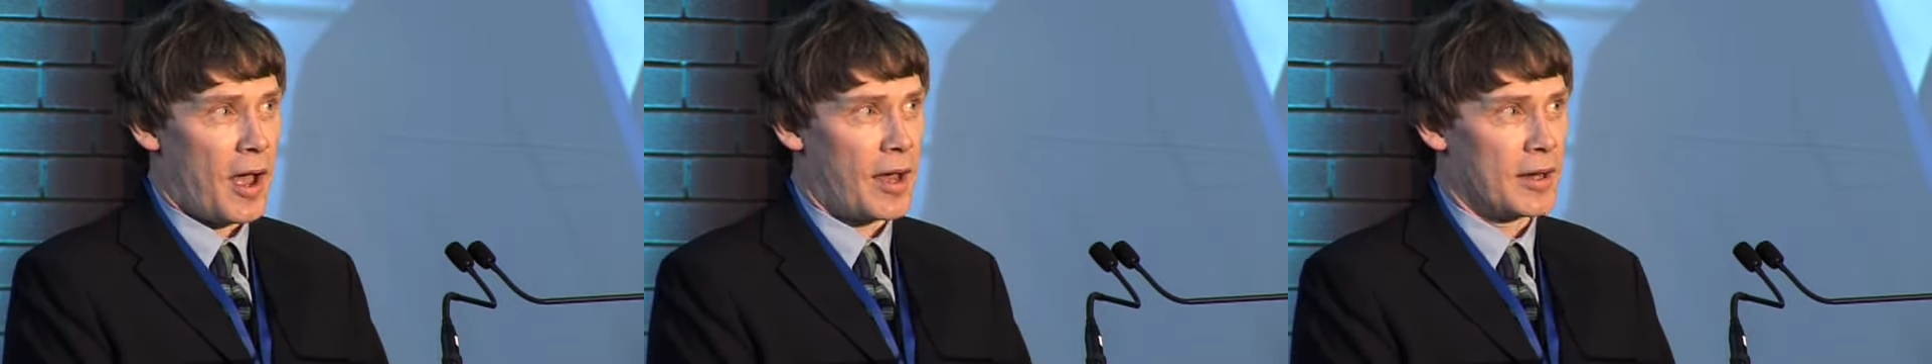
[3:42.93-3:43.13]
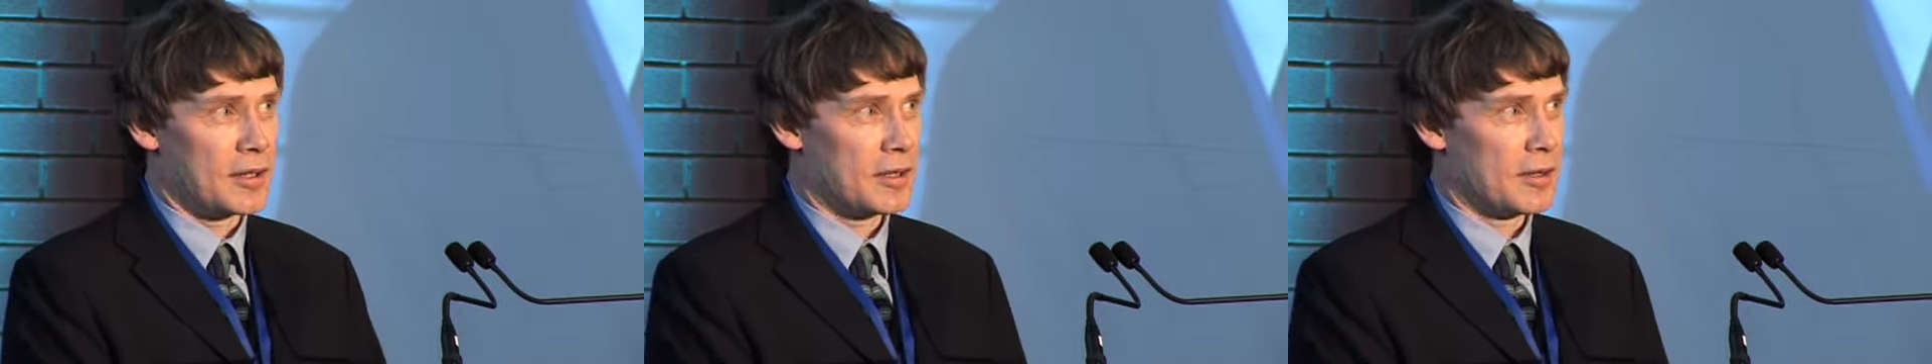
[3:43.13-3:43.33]

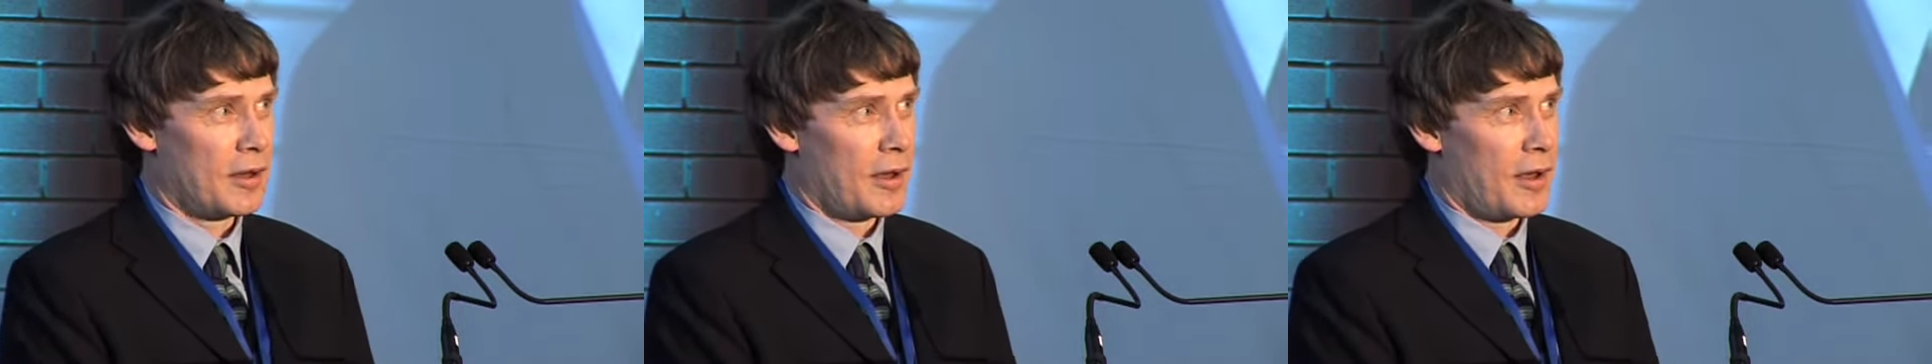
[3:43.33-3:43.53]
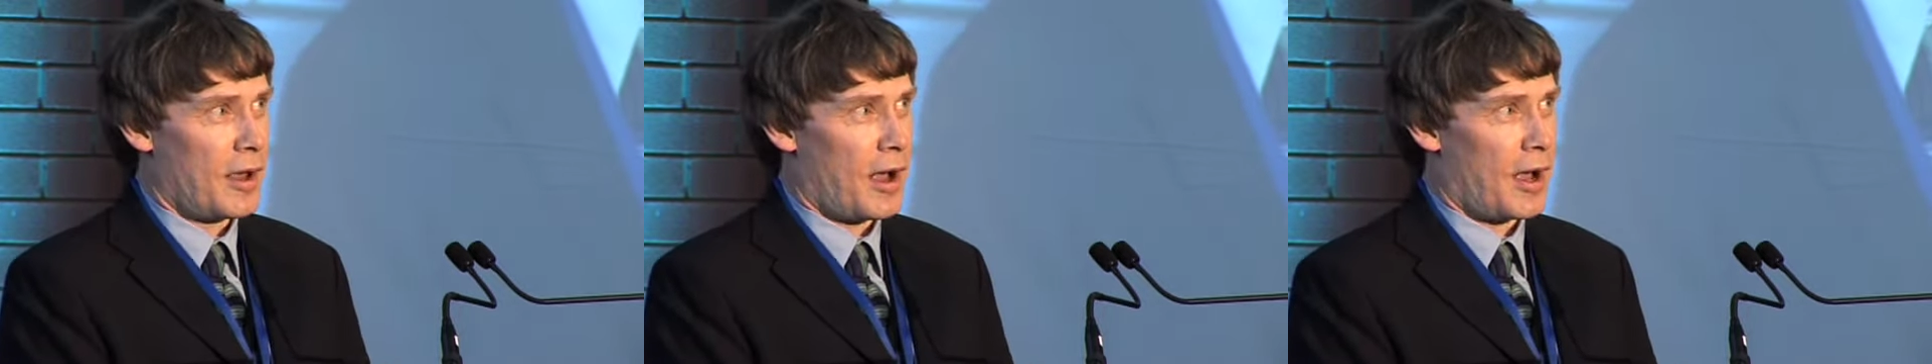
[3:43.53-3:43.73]
And
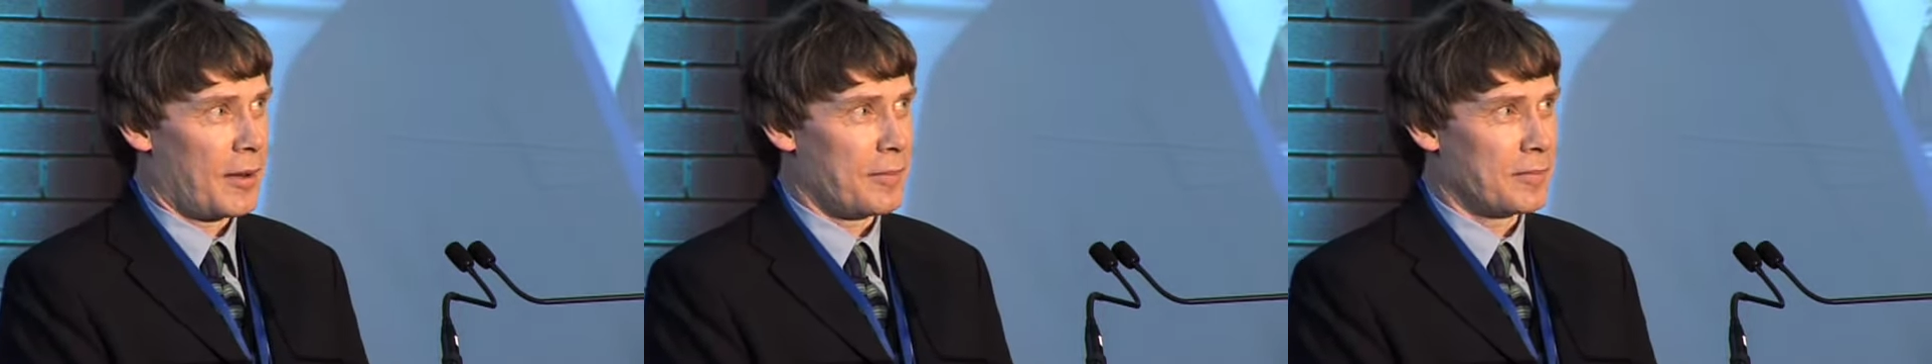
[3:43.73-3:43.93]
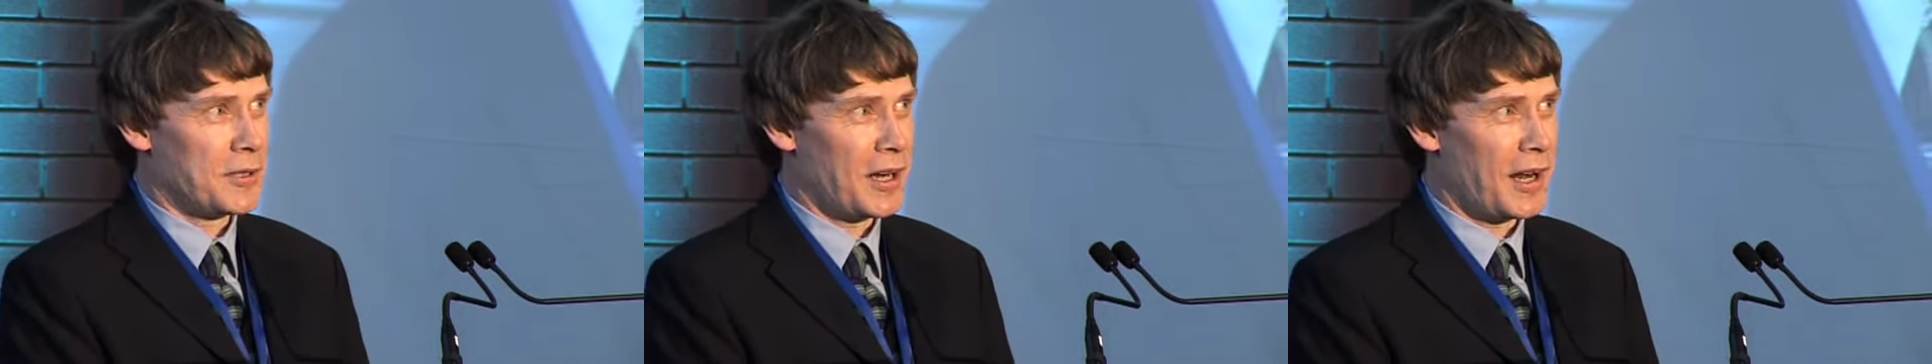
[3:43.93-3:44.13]

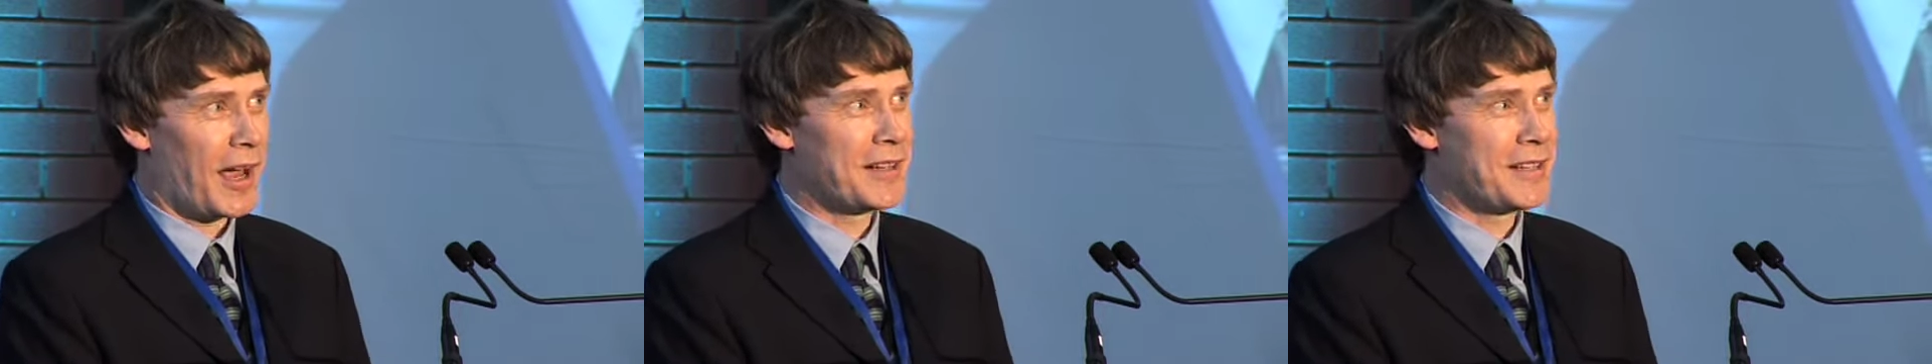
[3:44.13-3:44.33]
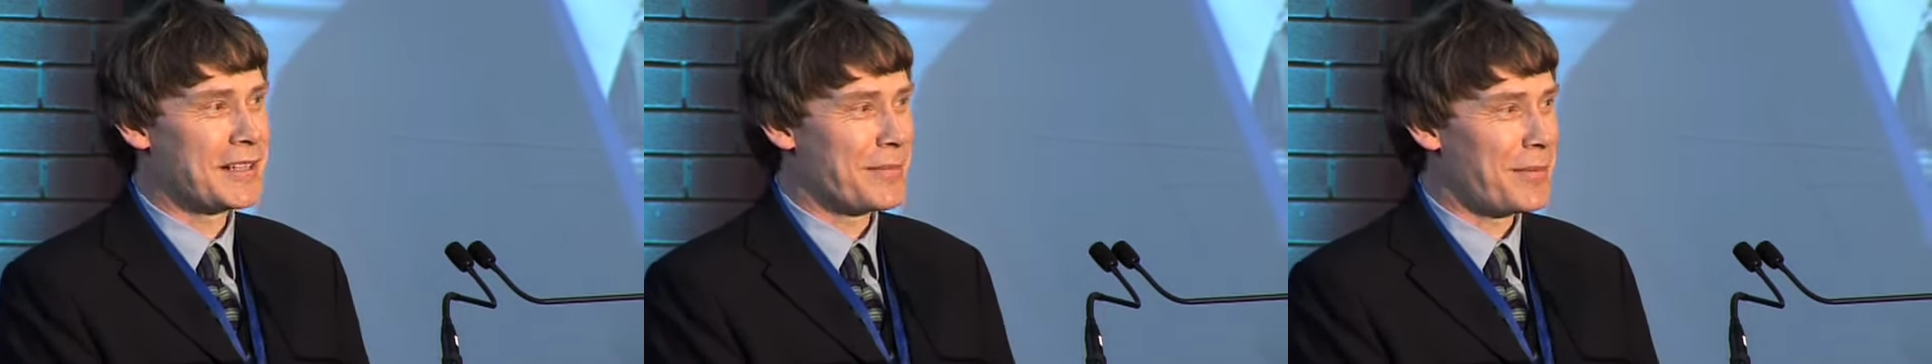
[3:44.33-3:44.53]
I'm delighted